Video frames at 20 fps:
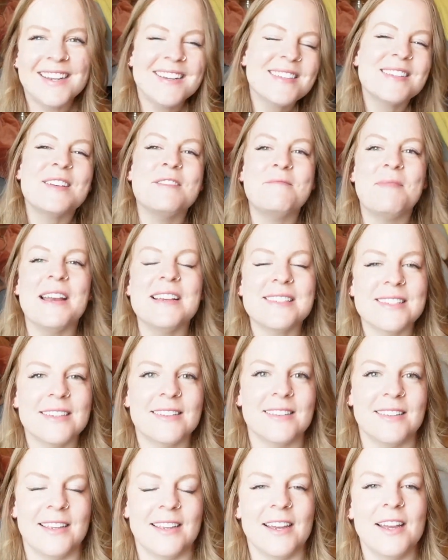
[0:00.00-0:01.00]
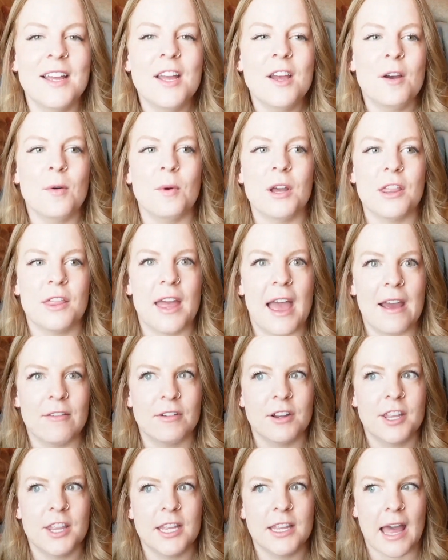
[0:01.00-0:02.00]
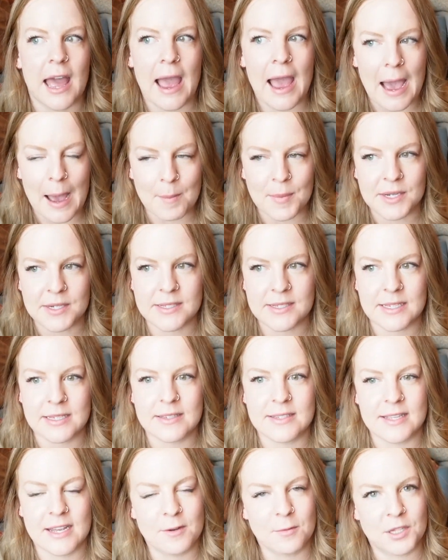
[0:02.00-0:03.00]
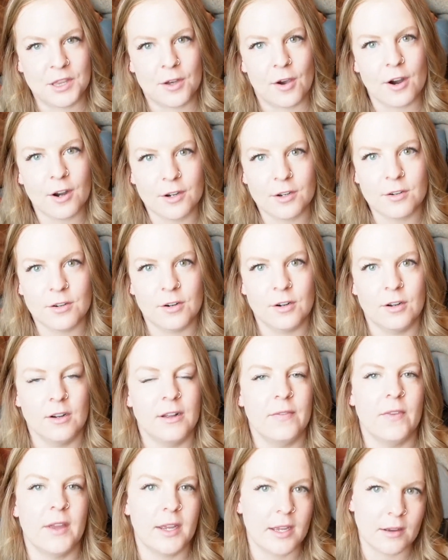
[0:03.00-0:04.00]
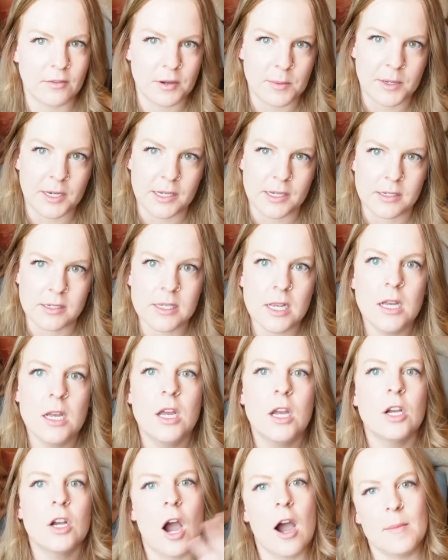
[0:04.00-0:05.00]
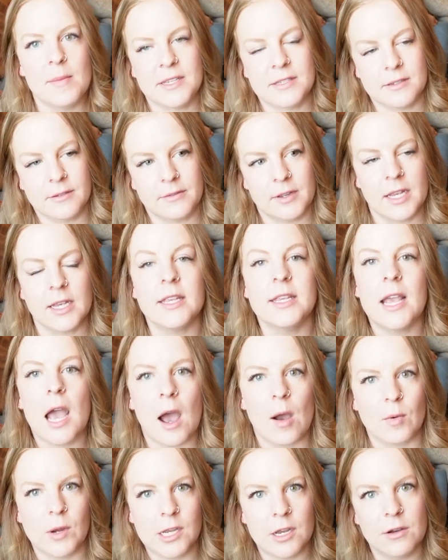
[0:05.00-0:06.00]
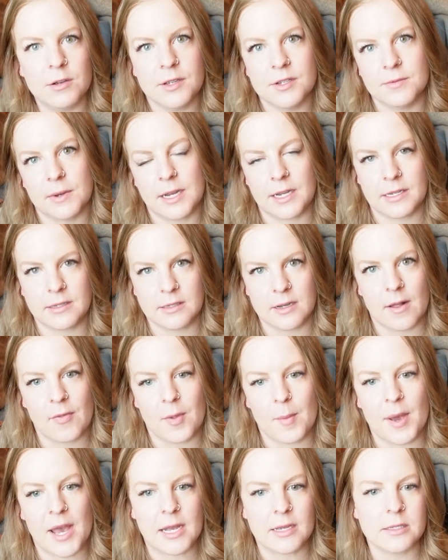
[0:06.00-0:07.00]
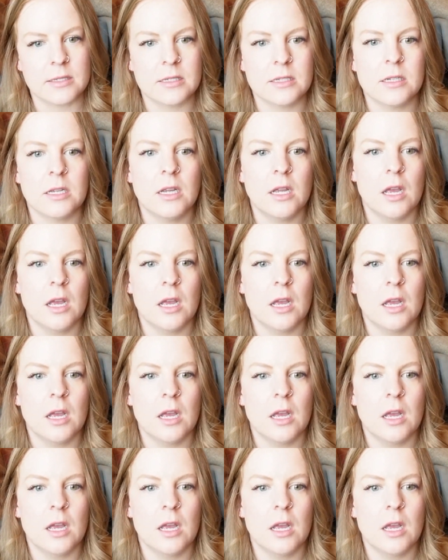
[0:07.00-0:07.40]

So basically, with everything that happened since then with the article and like everybody's comments of like, yeah, we know his writing's not the best,